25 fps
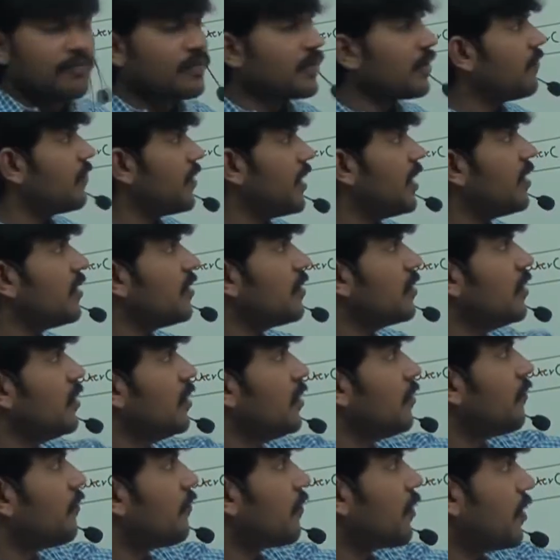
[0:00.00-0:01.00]
From where?
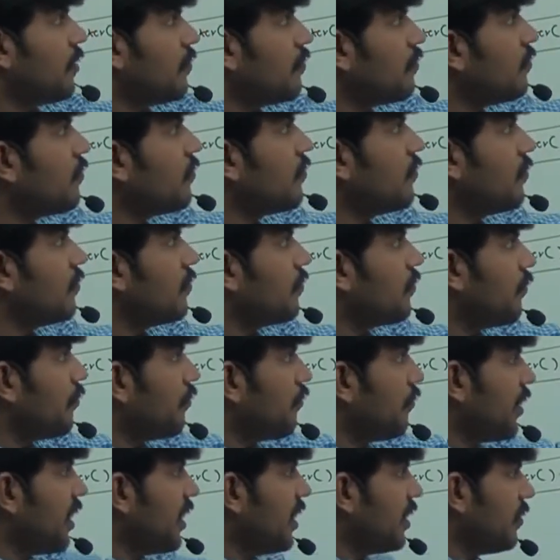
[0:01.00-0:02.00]
From
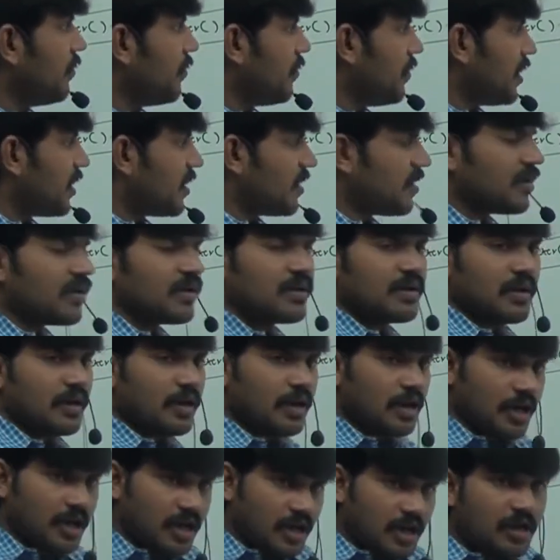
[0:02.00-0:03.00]
main method
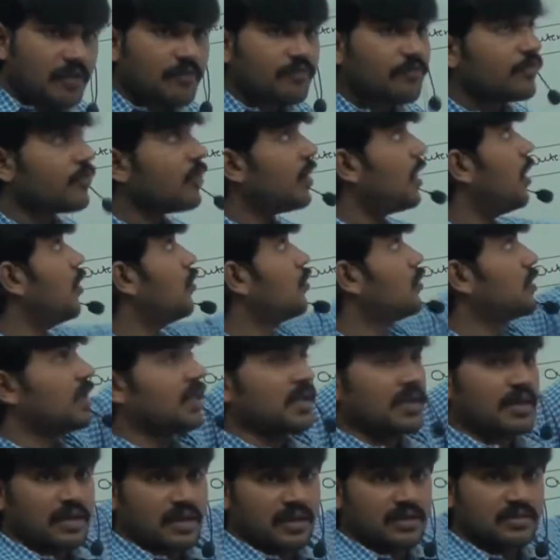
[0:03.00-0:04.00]
of
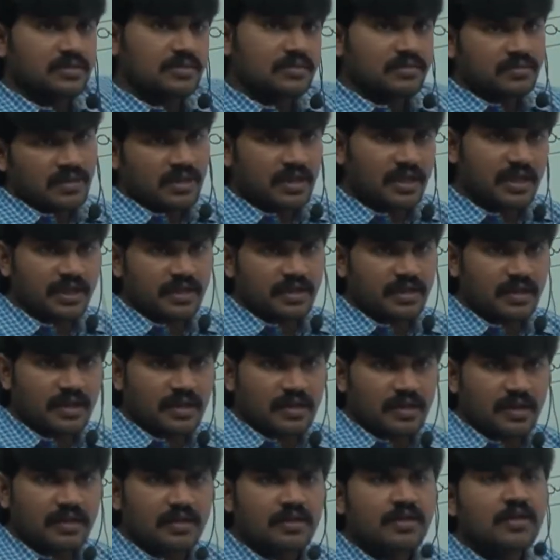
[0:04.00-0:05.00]
outer class. Correct
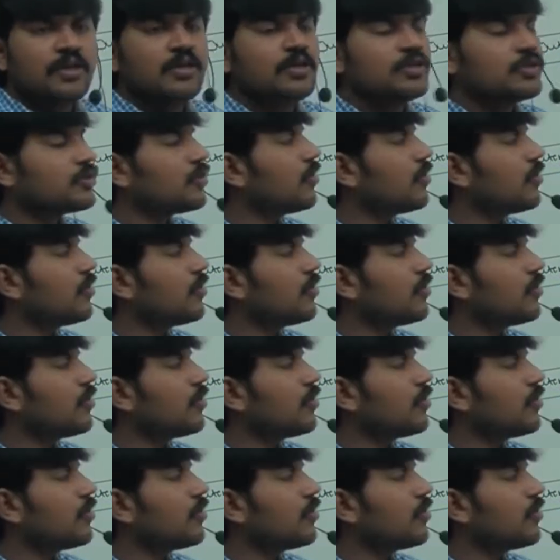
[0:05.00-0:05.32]
or not?